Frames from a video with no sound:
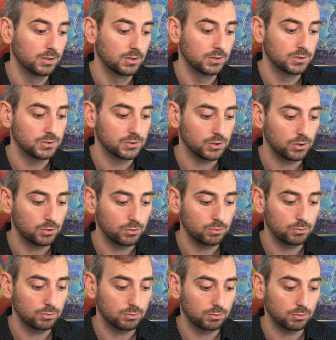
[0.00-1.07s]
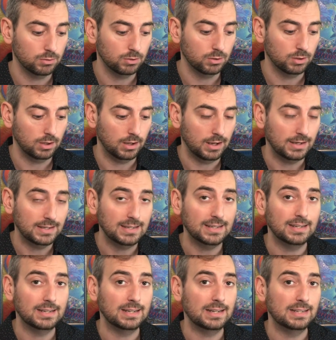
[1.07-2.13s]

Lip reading: So I get